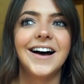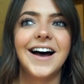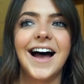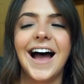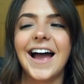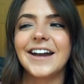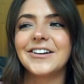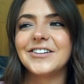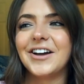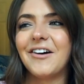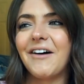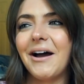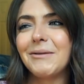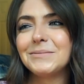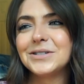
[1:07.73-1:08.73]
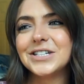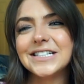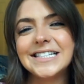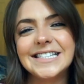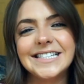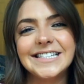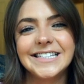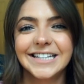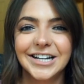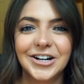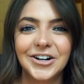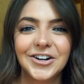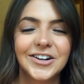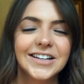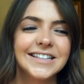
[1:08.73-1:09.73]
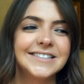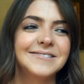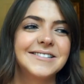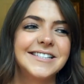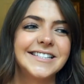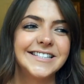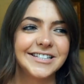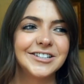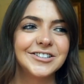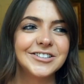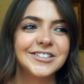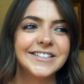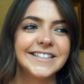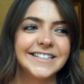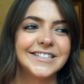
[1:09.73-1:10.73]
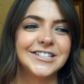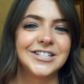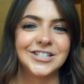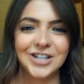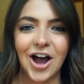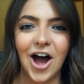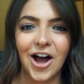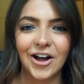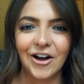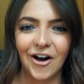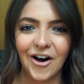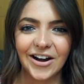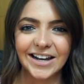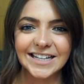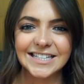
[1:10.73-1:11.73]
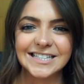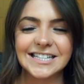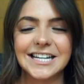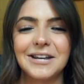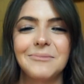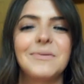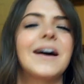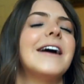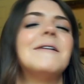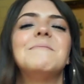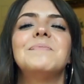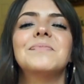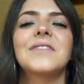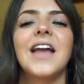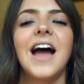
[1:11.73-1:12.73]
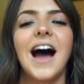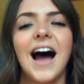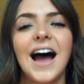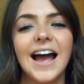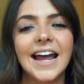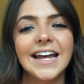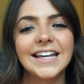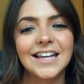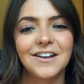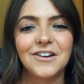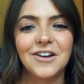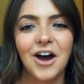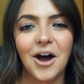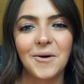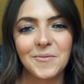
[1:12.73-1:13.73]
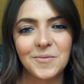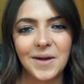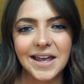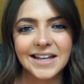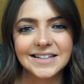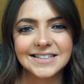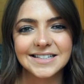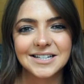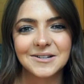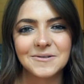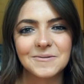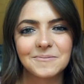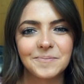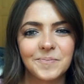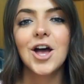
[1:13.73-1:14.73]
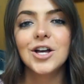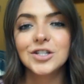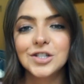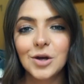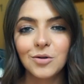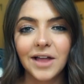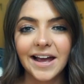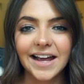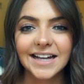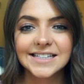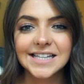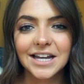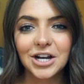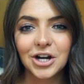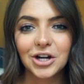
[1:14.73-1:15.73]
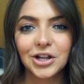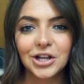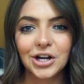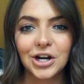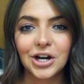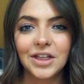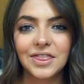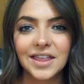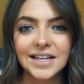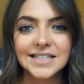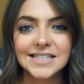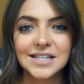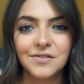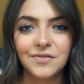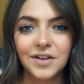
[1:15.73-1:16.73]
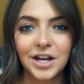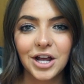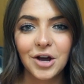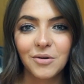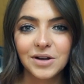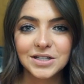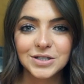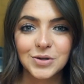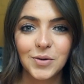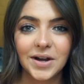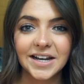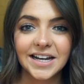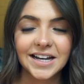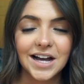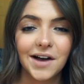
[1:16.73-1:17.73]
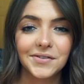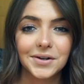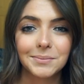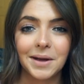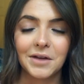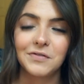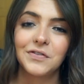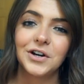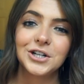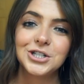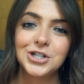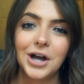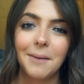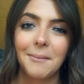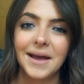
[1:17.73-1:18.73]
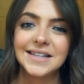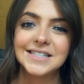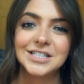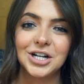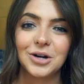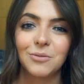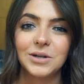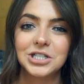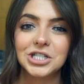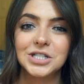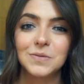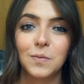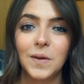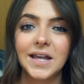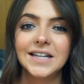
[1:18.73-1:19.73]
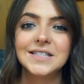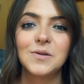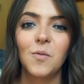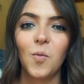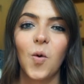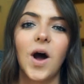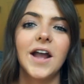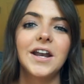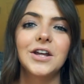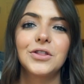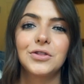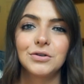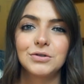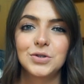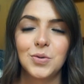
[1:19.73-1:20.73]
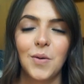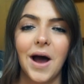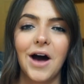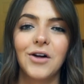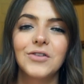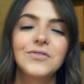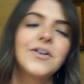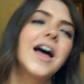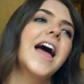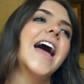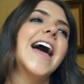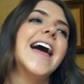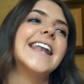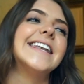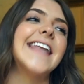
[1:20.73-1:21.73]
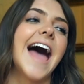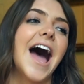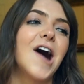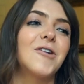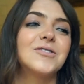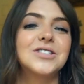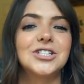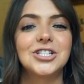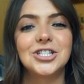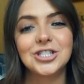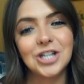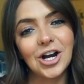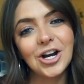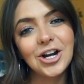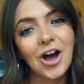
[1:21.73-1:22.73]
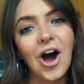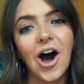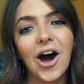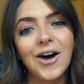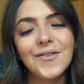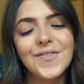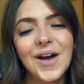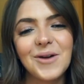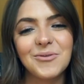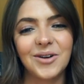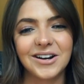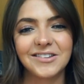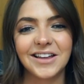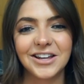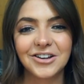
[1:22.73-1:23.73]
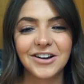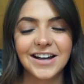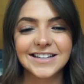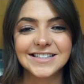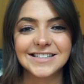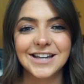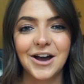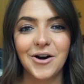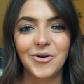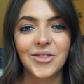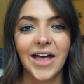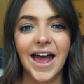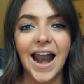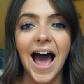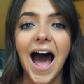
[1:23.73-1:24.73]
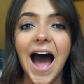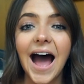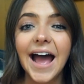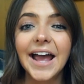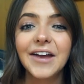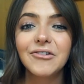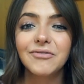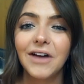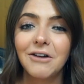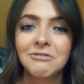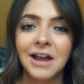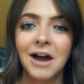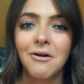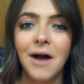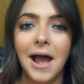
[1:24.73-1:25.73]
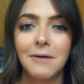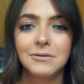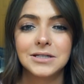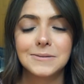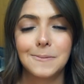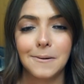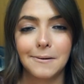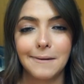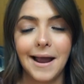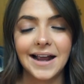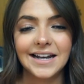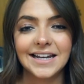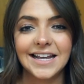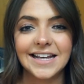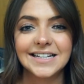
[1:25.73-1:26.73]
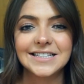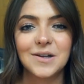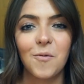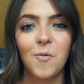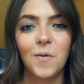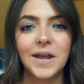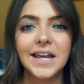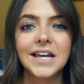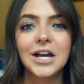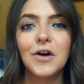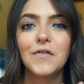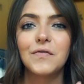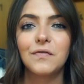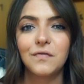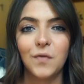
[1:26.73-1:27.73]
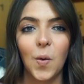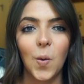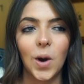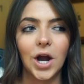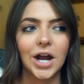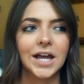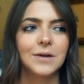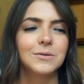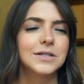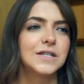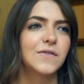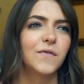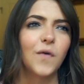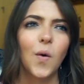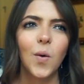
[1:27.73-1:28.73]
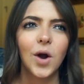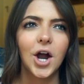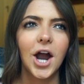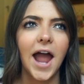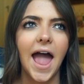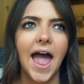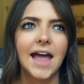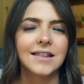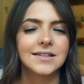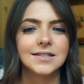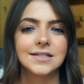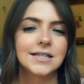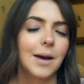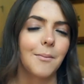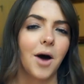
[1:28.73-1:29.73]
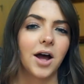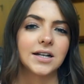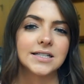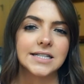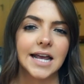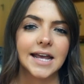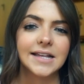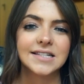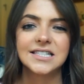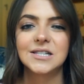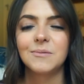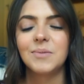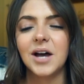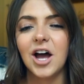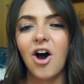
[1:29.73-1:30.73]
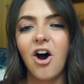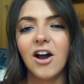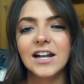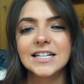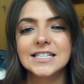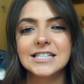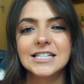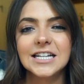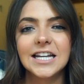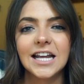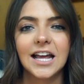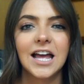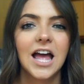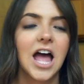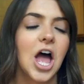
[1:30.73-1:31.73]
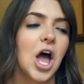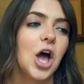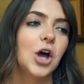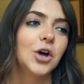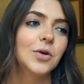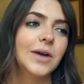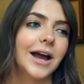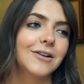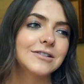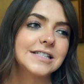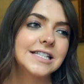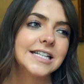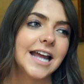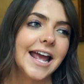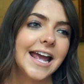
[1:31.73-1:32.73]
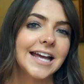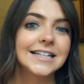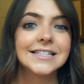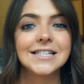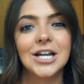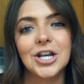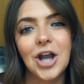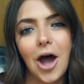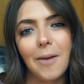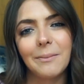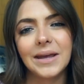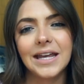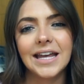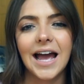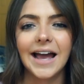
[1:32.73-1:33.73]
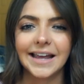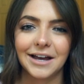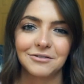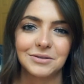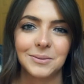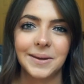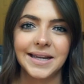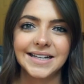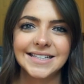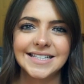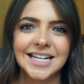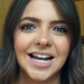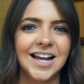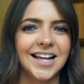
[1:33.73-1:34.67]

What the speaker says: I don't know, I'm just still in shock, honestly, but I cannot wait. So like I said earlier, this video is going to cover my first trimester, which is weeks 1 through 12. Now, to start off, I want to let you guys know that I found out I was pregnant week 4. It was 4 and some odd days, but honestly, who counts the days? Not me. I count the weeks.